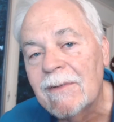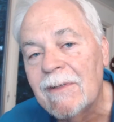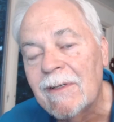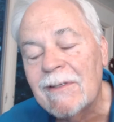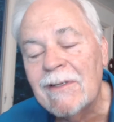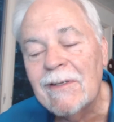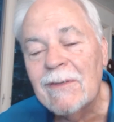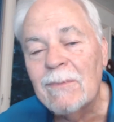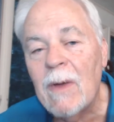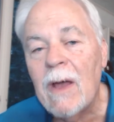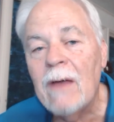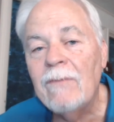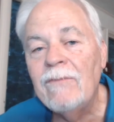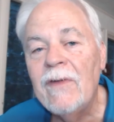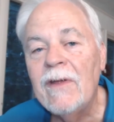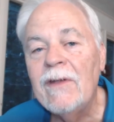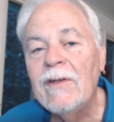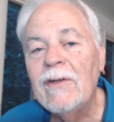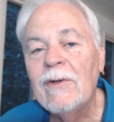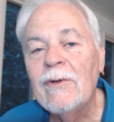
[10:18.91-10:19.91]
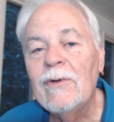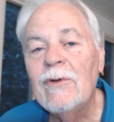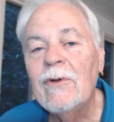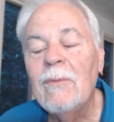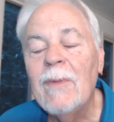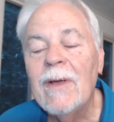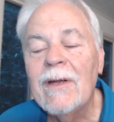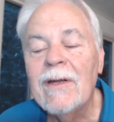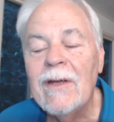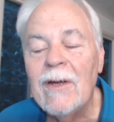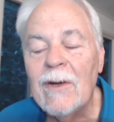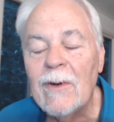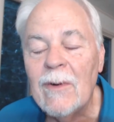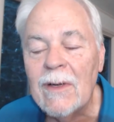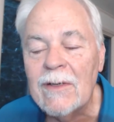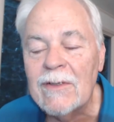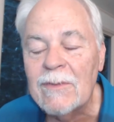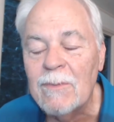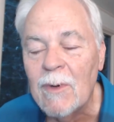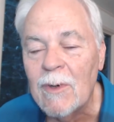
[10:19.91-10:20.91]
This is Bob Vineyard, your
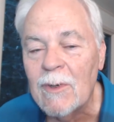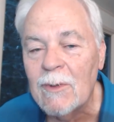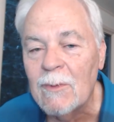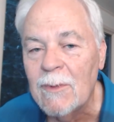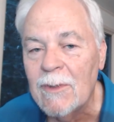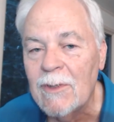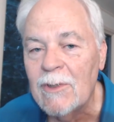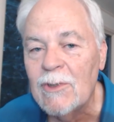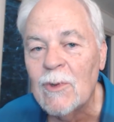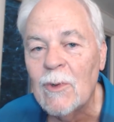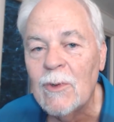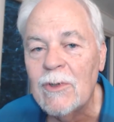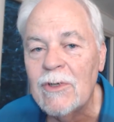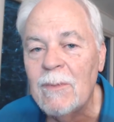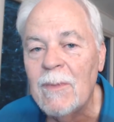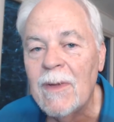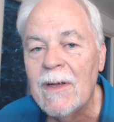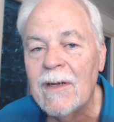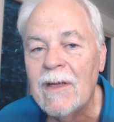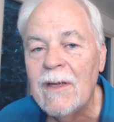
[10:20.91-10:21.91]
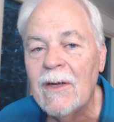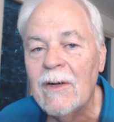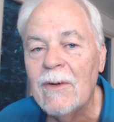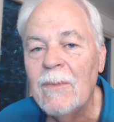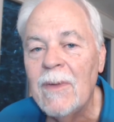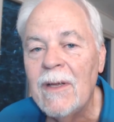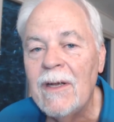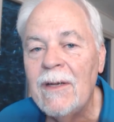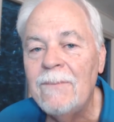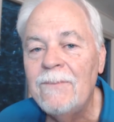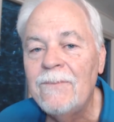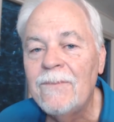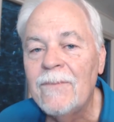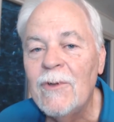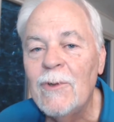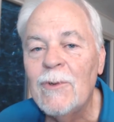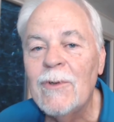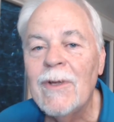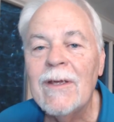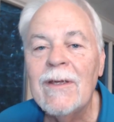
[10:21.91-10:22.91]
Medicare expert with the Georgia Medicare Minute.
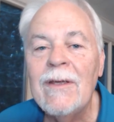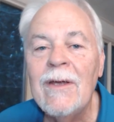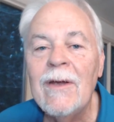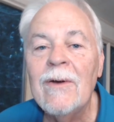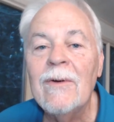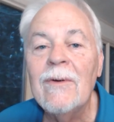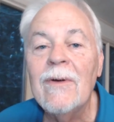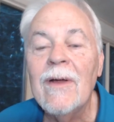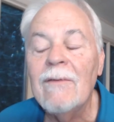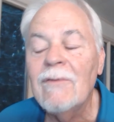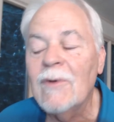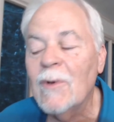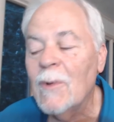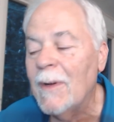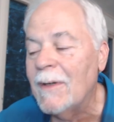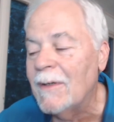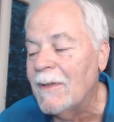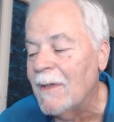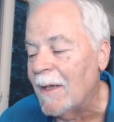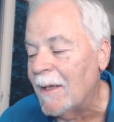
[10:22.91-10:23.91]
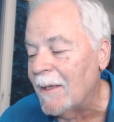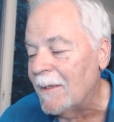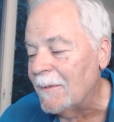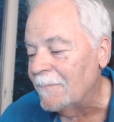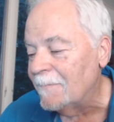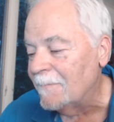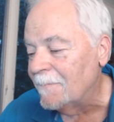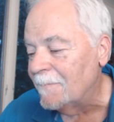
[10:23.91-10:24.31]
You take care. Have a great day.